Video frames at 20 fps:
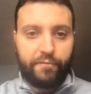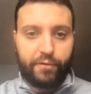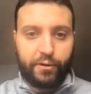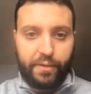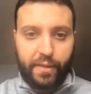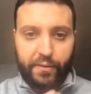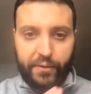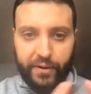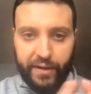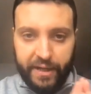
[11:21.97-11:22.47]

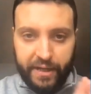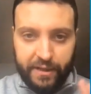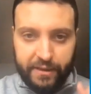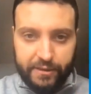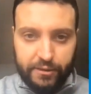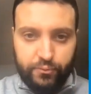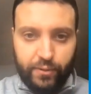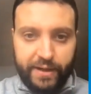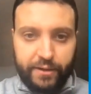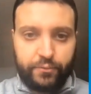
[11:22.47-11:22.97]
for the 3
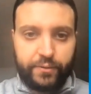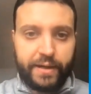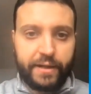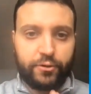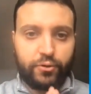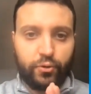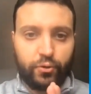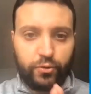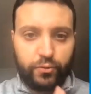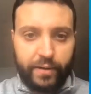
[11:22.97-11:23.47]
years,
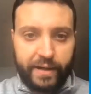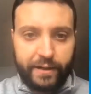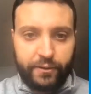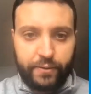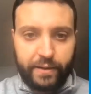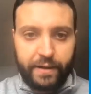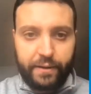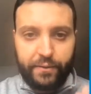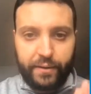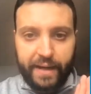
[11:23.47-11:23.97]
2022,
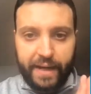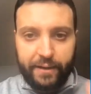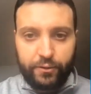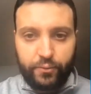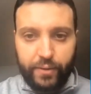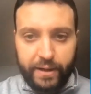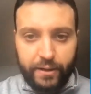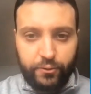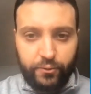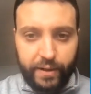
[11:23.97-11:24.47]
2023,
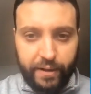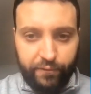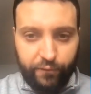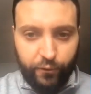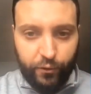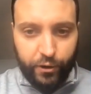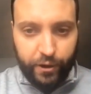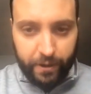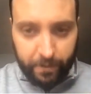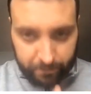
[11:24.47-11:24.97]
and
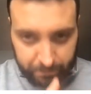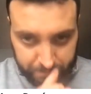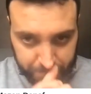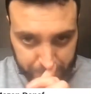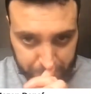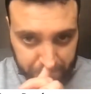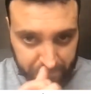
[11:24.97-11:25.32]
2024.